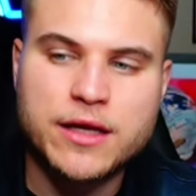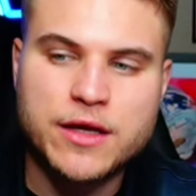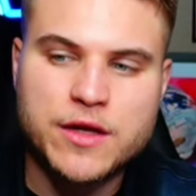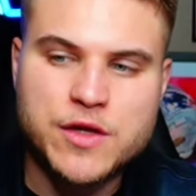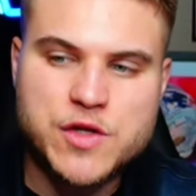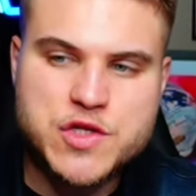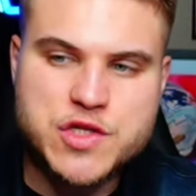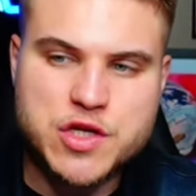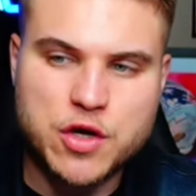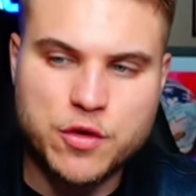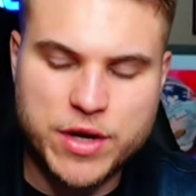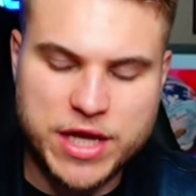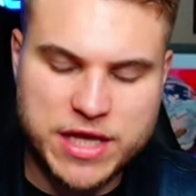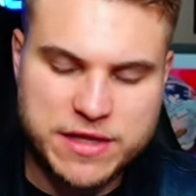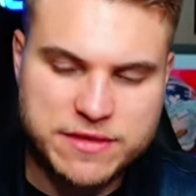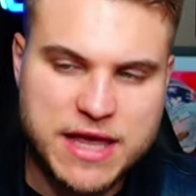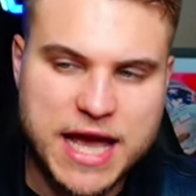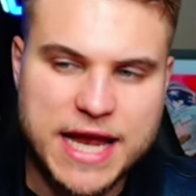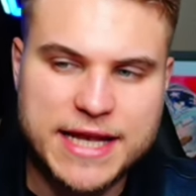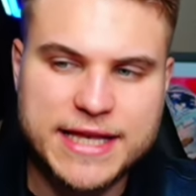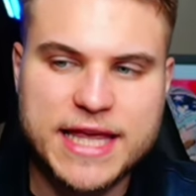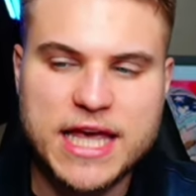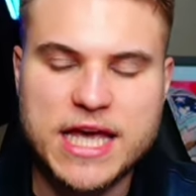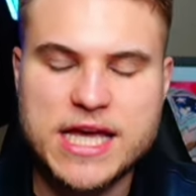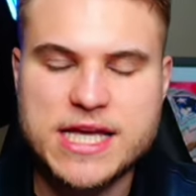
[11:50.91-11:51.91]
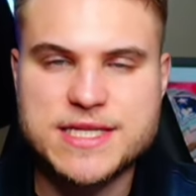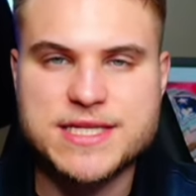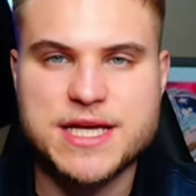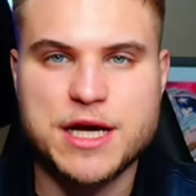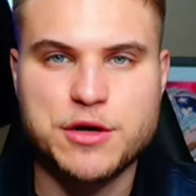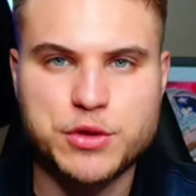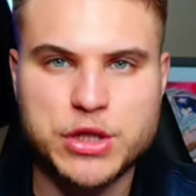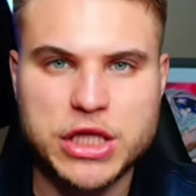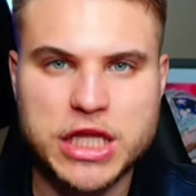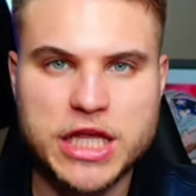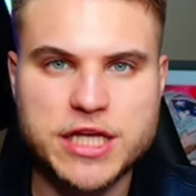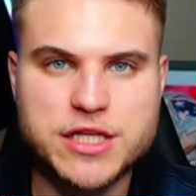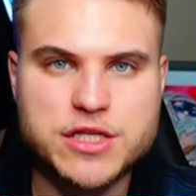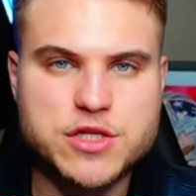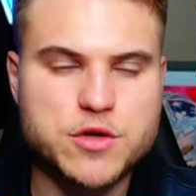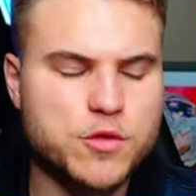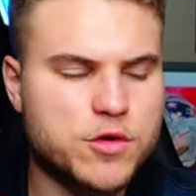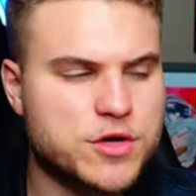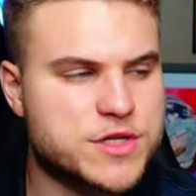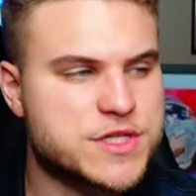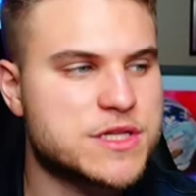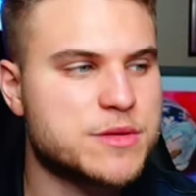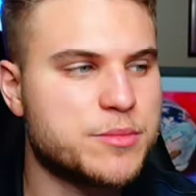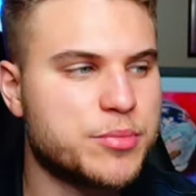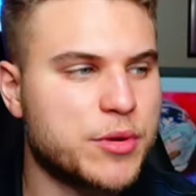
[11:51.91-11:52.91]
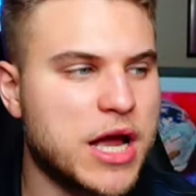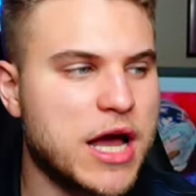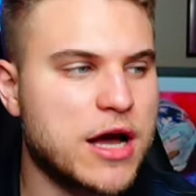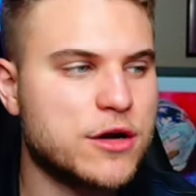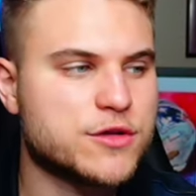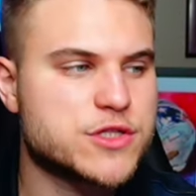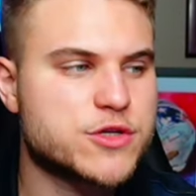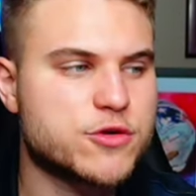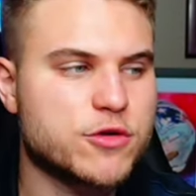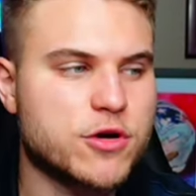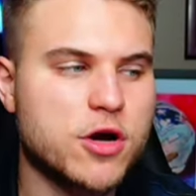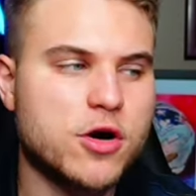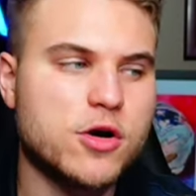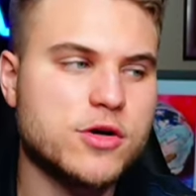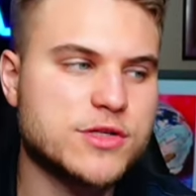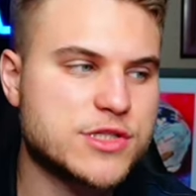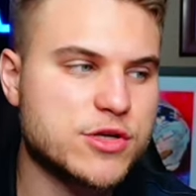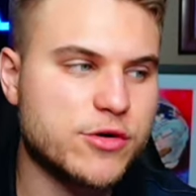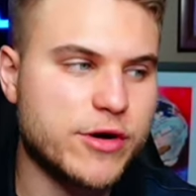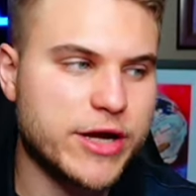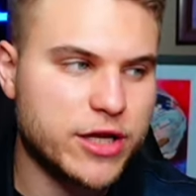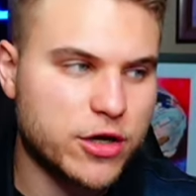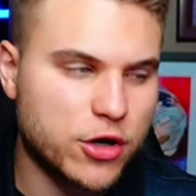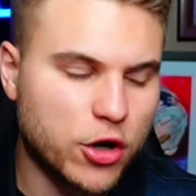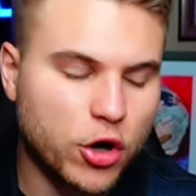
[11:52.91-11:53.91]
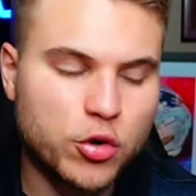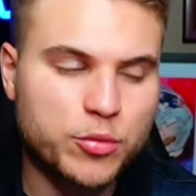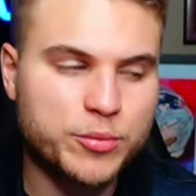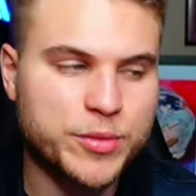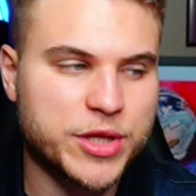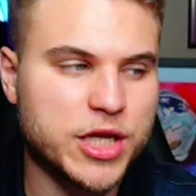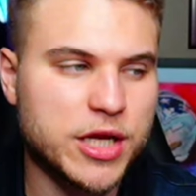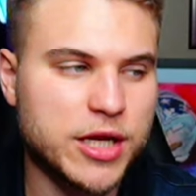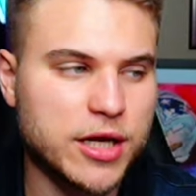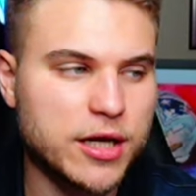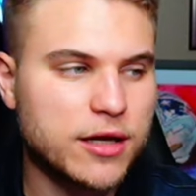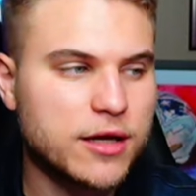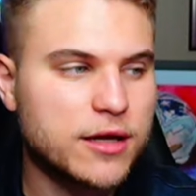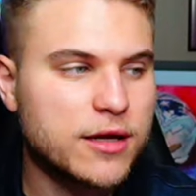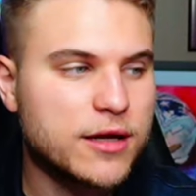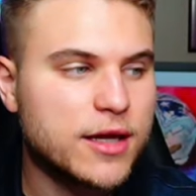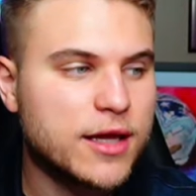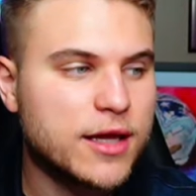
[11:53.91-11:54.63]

So in that case, I would lean towards the Browns, who are also at home here.